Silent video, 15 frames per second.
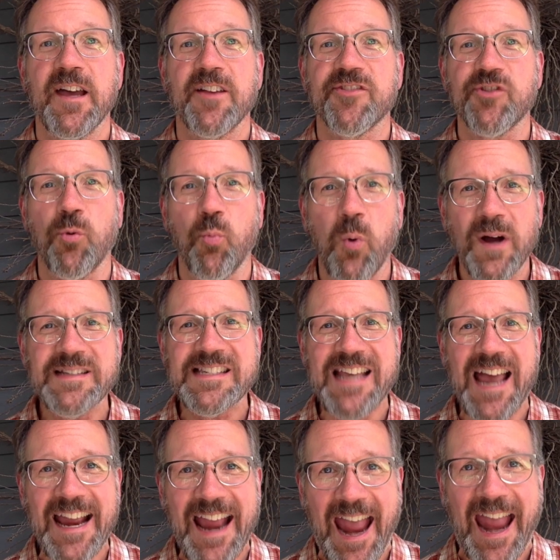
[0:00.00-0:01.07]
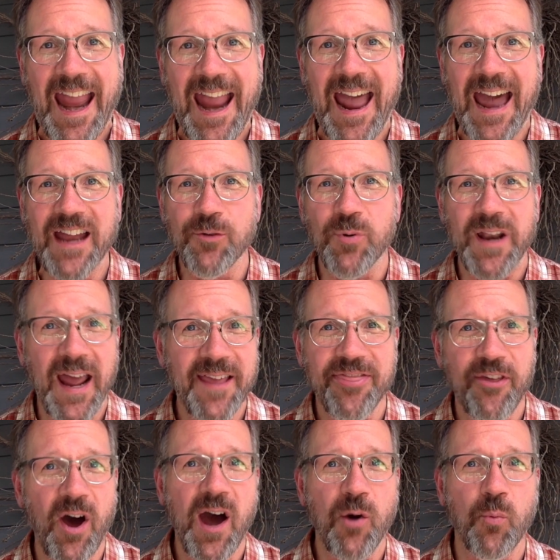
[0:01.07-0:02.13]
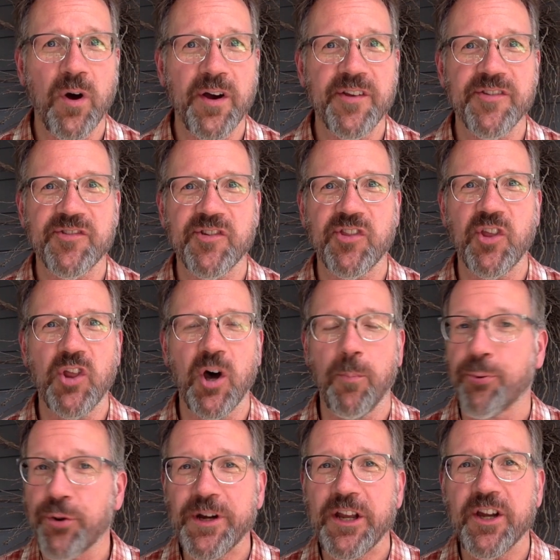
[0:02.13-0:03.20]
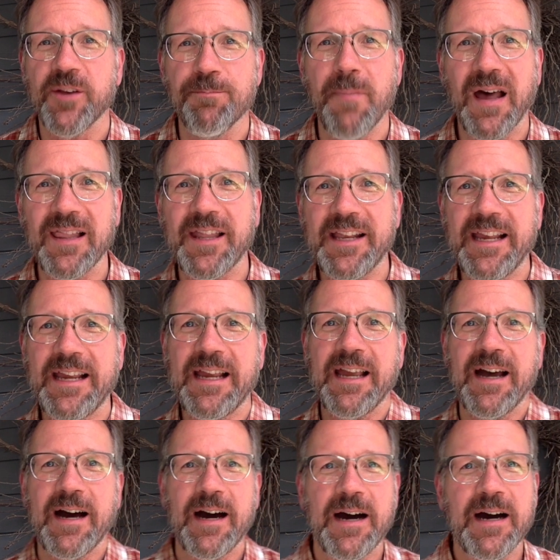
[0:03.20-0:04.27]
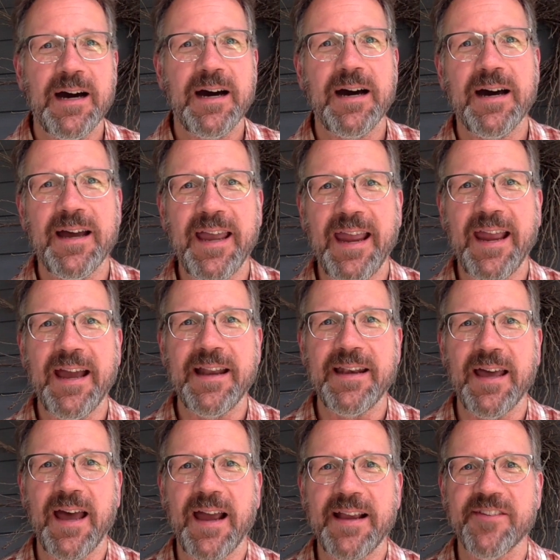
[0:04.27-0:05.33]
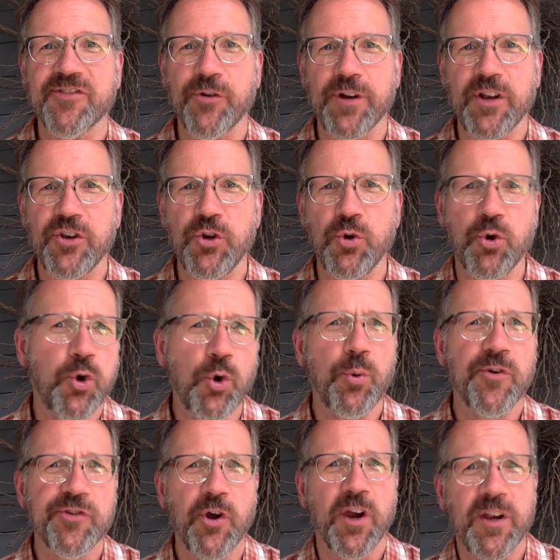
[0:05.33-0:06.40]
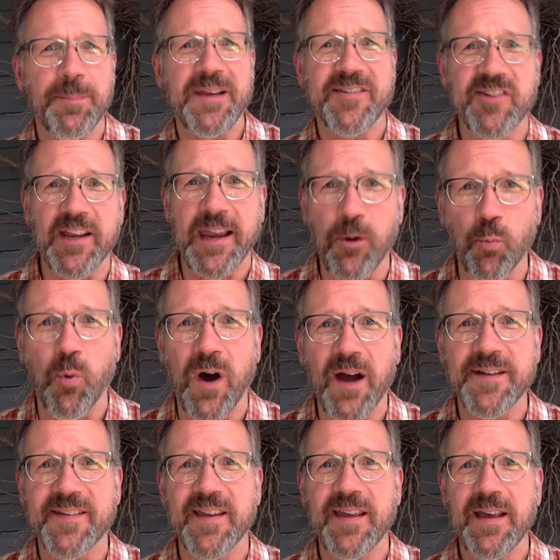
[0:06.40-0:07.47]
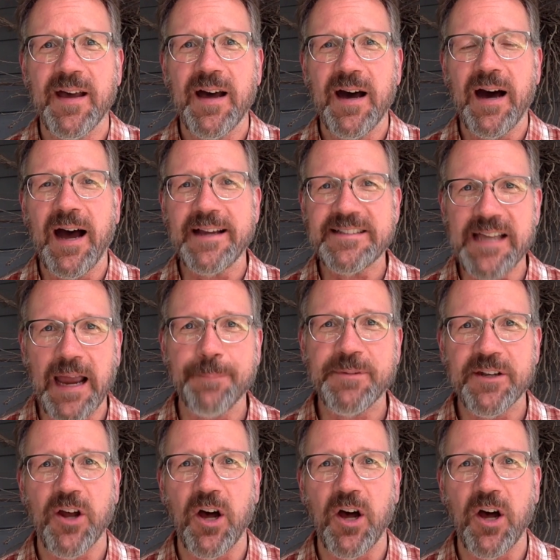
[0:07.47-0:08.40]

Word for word: So once I had what I thought was the, a pretty good melody, uh, and I sort of knew who was going to be singing what, I typed it